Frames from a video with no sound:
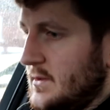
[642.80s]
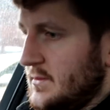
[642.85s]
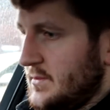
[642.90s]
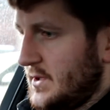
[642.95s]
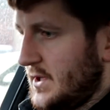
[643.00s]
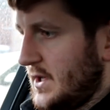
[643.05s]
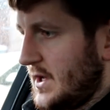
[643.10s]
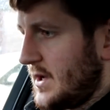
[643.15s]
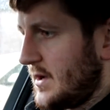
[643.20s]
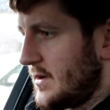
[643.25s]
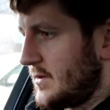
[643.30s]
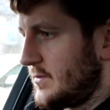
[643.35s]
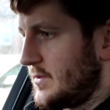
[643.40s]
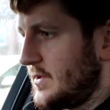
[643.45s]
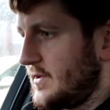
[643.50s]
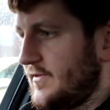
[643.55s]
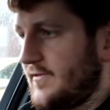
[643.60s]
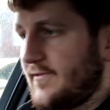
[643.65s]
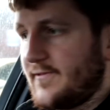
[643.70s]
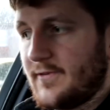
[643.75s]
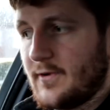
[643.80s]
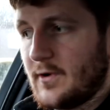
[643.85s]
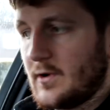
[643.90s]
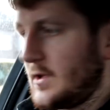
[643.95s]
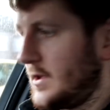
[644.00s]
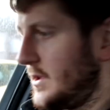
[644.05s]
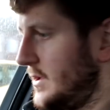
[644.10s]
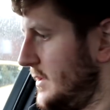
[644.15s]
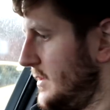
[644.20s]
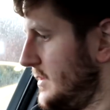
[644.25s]
But yeah, we're
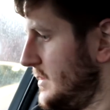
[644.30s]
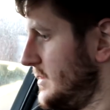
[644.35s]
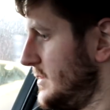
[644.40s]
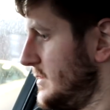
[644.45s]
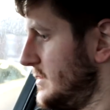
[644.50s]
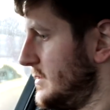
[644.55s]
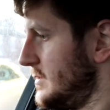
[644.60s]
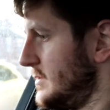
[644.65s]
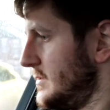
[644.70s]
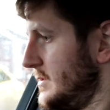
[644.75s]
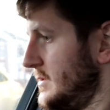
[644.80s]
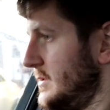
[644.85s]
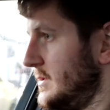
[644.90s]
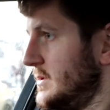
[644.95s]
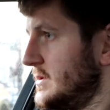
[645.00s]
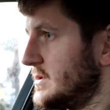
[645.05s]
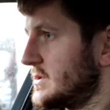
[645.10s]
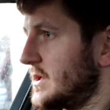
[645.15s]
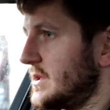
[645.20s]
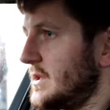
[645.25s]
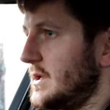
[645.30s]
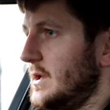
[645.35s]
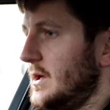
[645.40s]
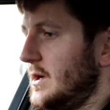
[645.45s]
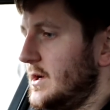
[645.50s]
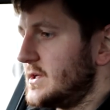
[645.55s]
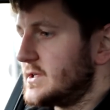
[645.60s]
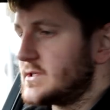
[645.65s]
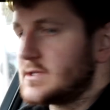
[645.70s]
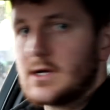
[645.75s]
full. Let's get the
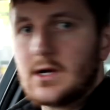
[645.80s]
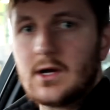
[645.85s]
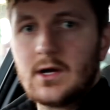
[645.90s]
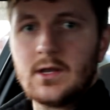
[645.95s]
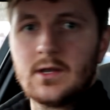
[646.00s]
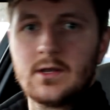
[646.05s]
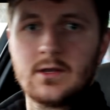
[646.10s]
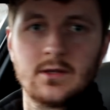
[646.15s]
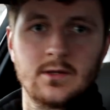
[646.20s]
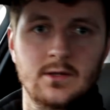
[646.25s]
lights on.